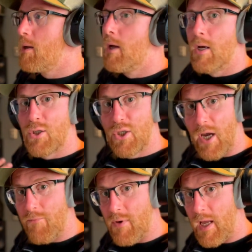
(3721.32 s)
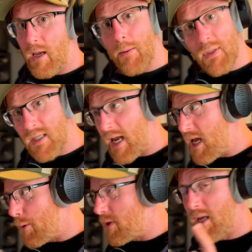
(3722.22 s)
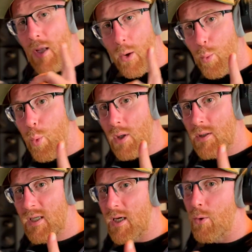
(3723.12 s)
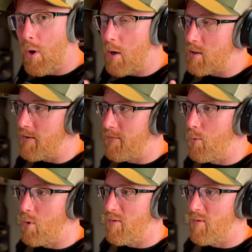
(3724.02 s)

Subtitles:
Generally, I'm staying within a 1 single octave for all of a